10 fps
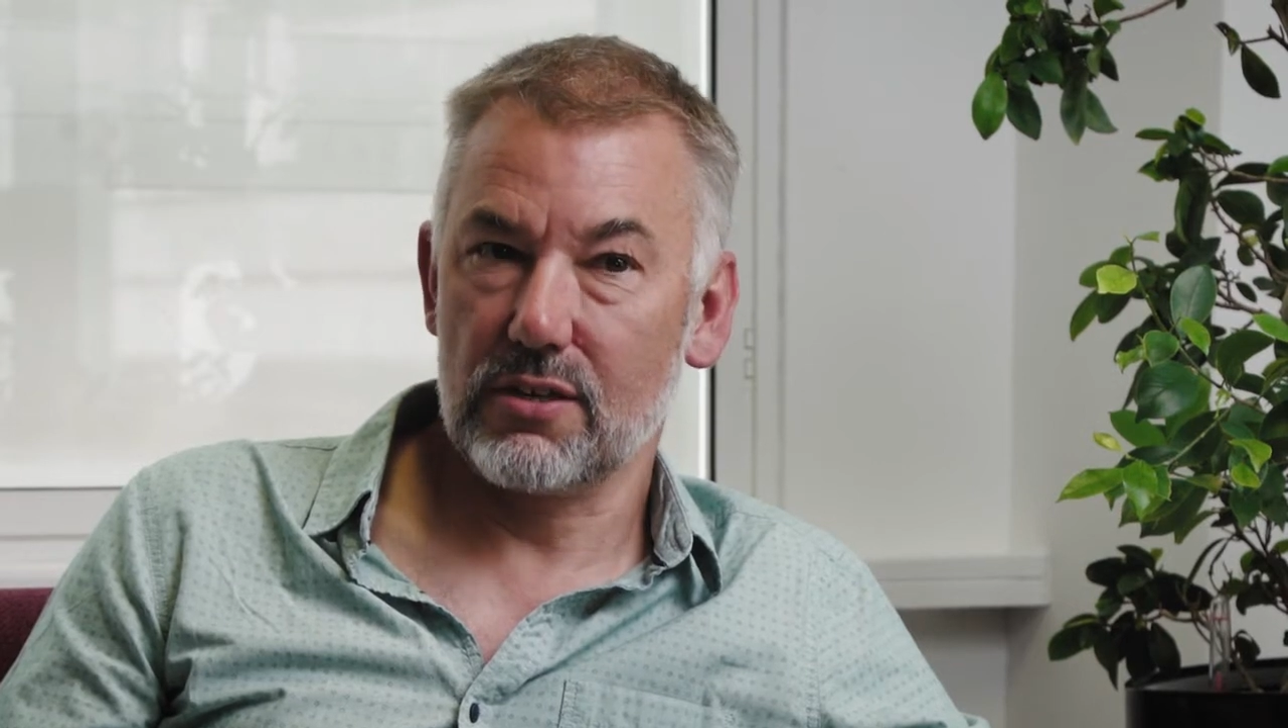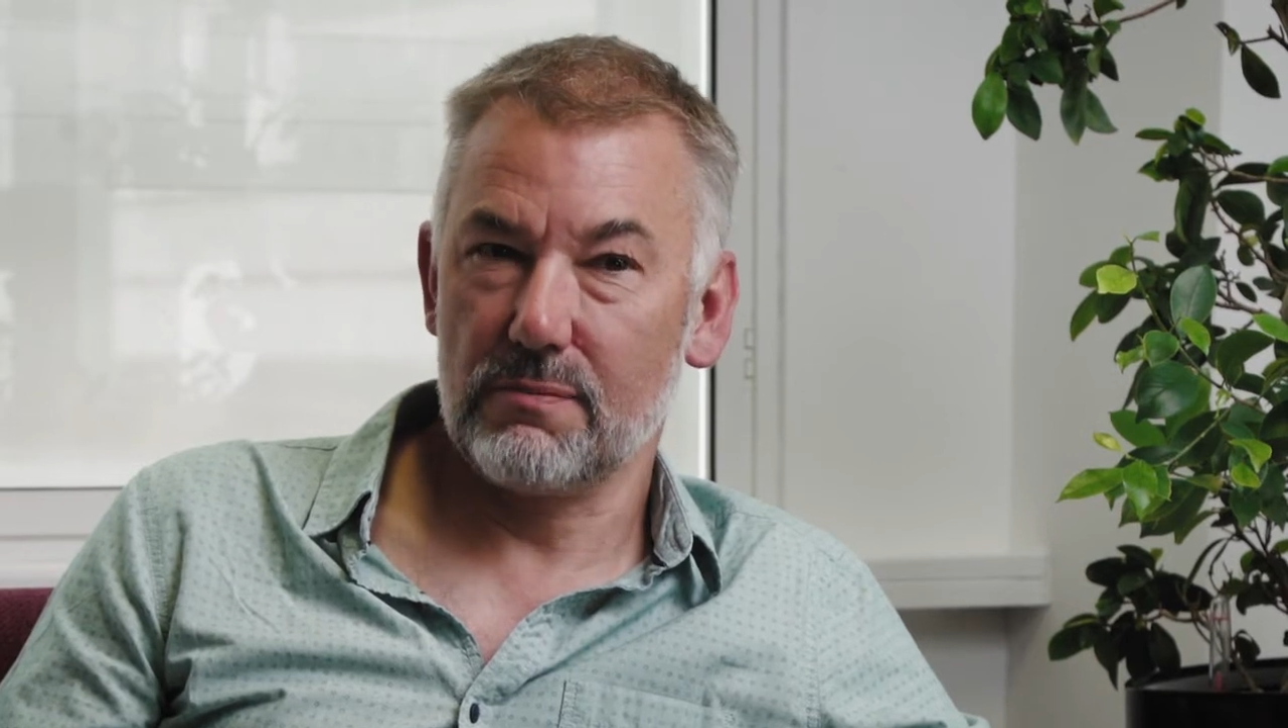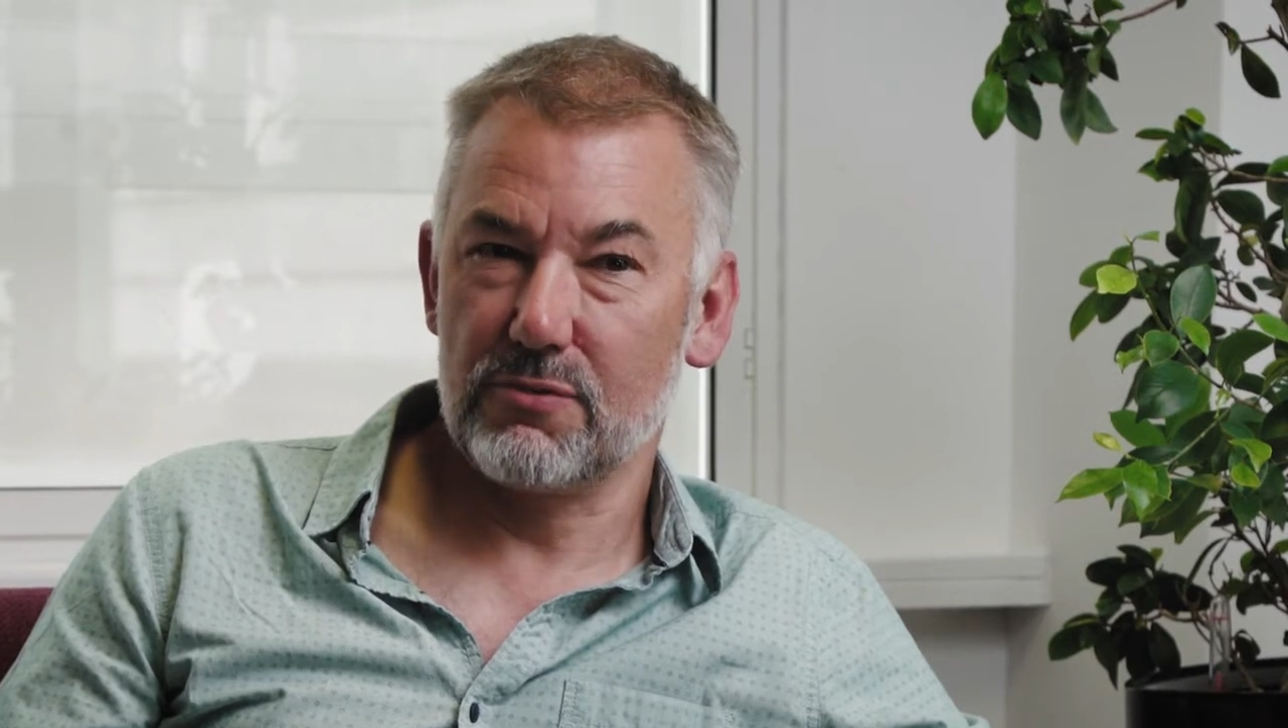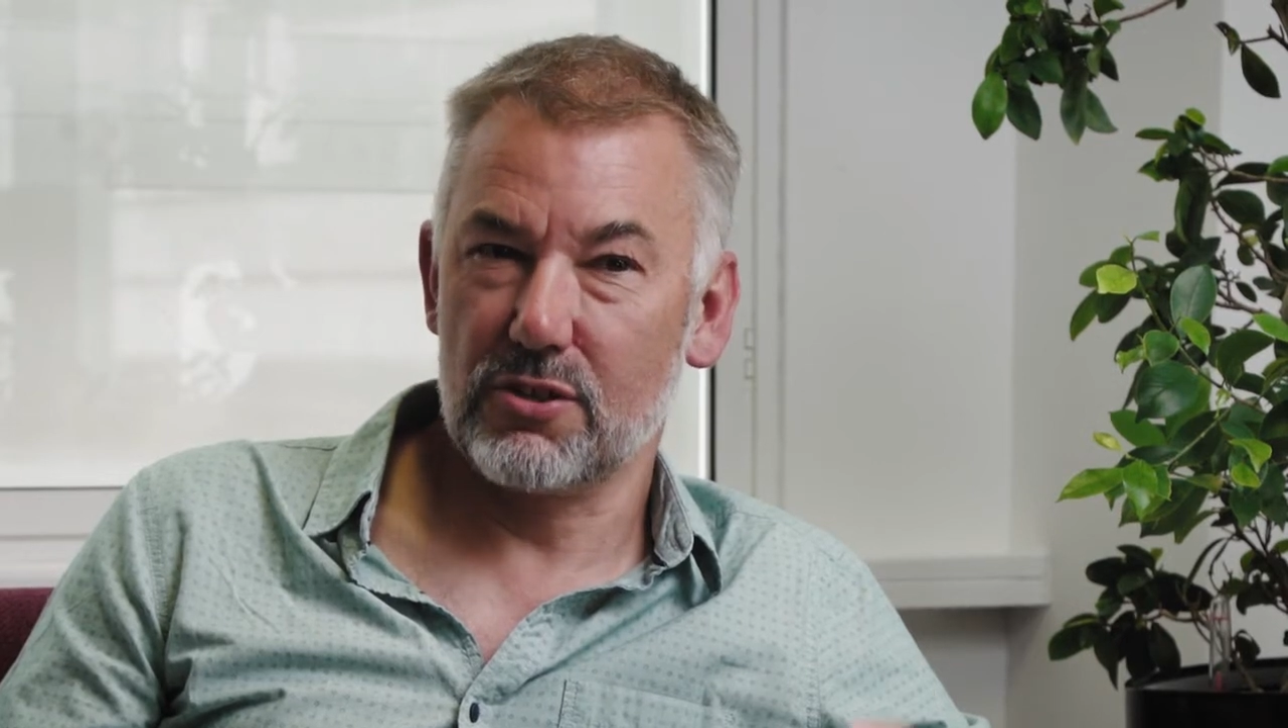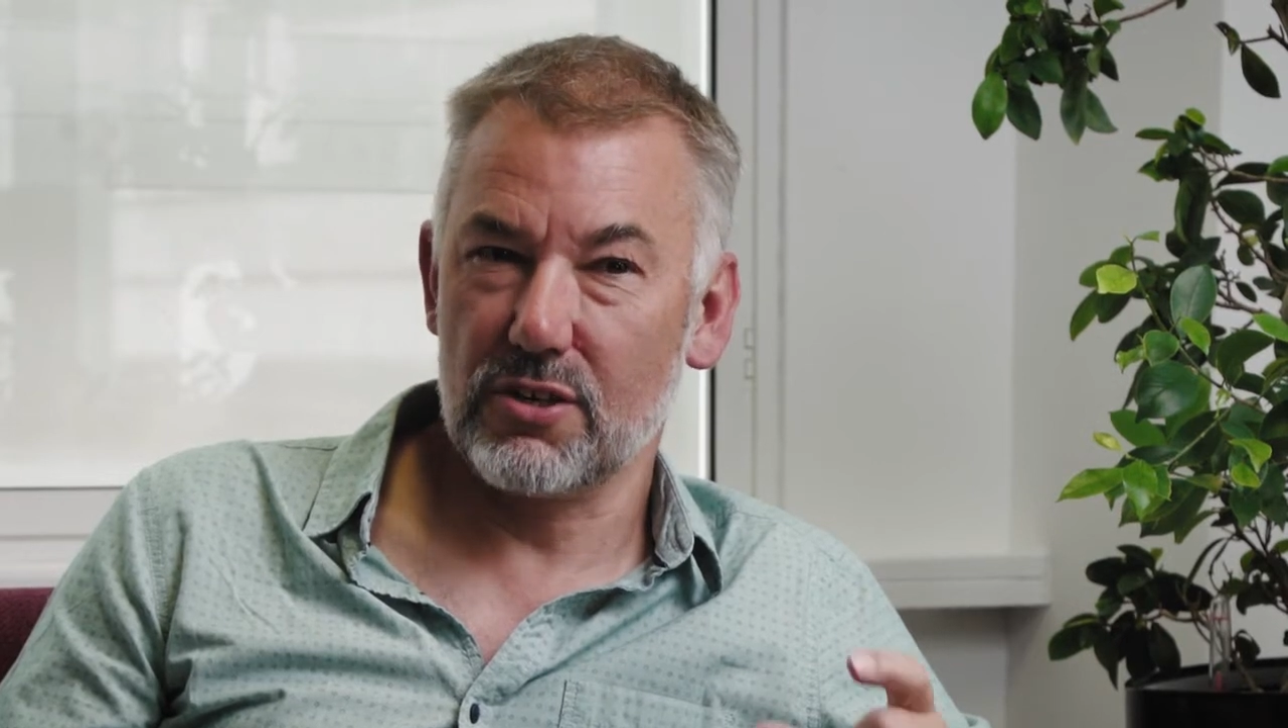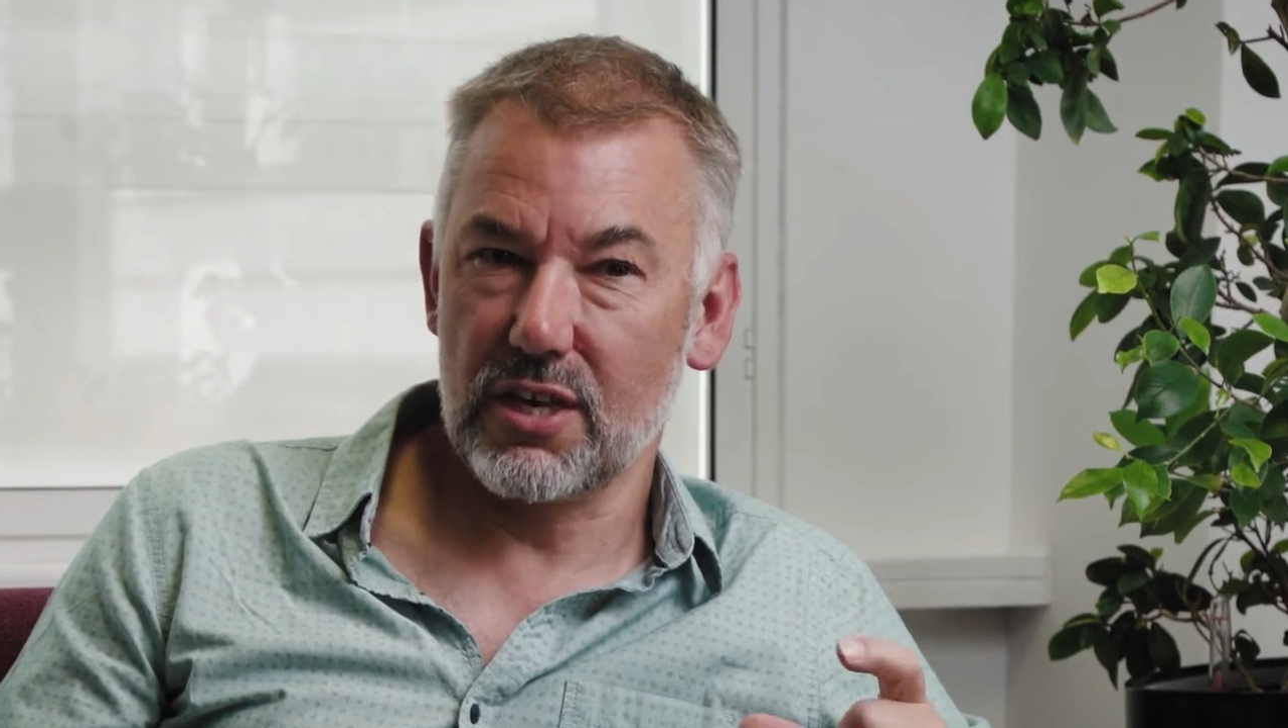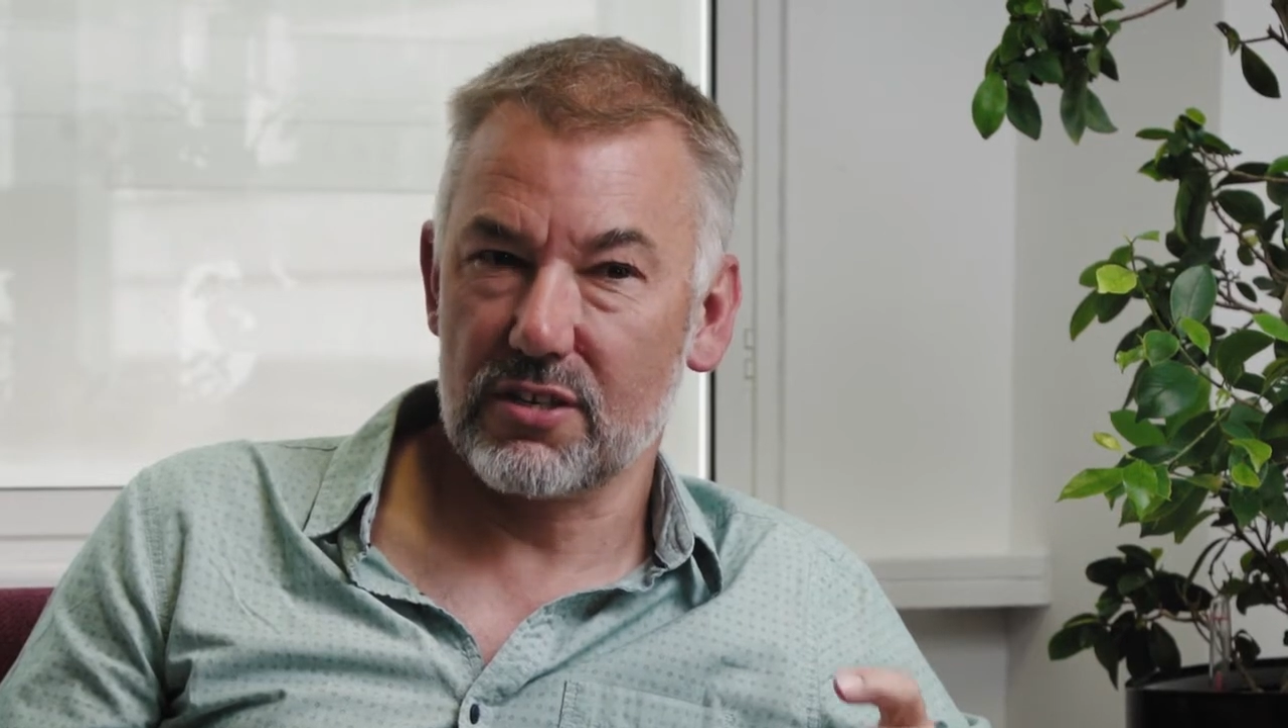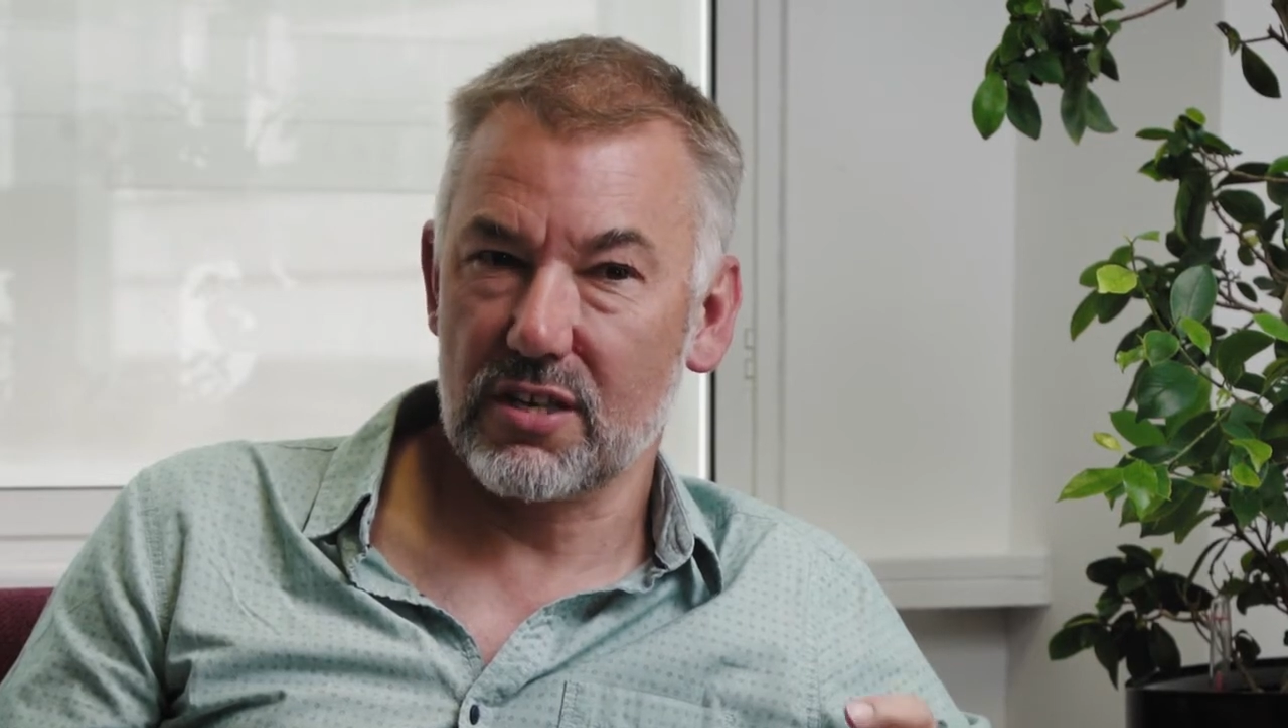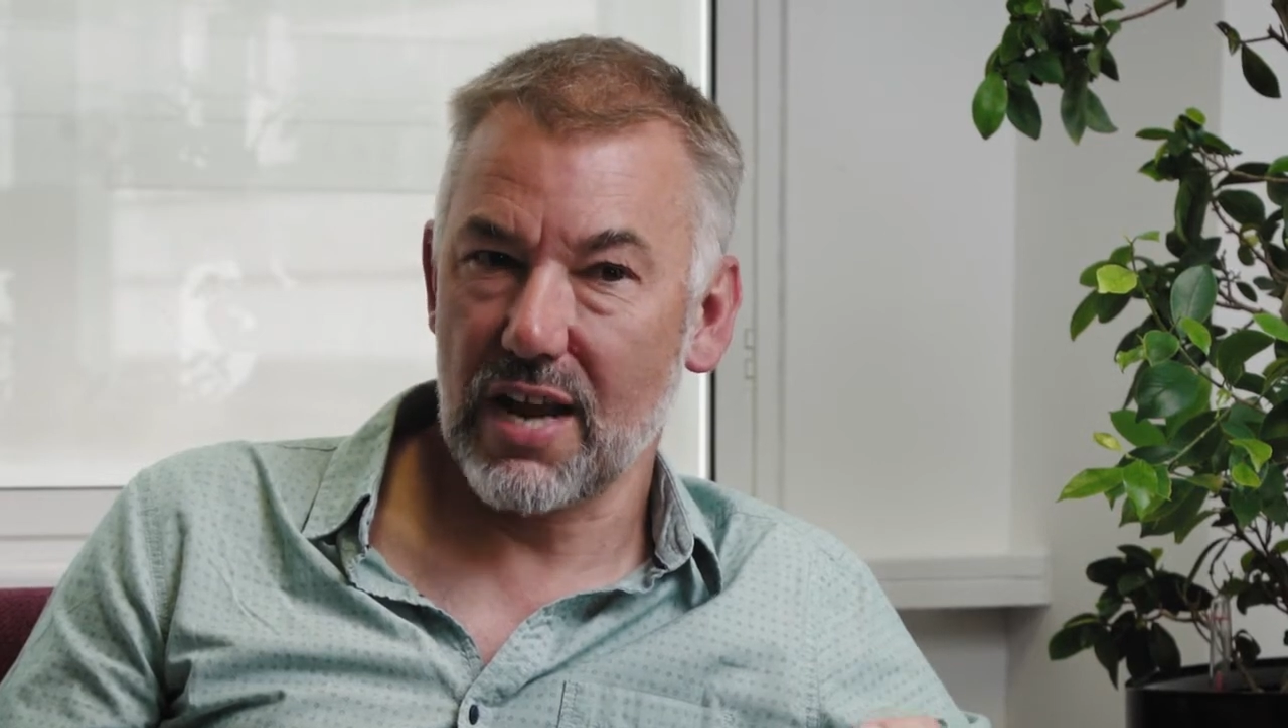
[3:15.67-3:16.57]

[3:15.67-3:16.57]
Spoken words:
to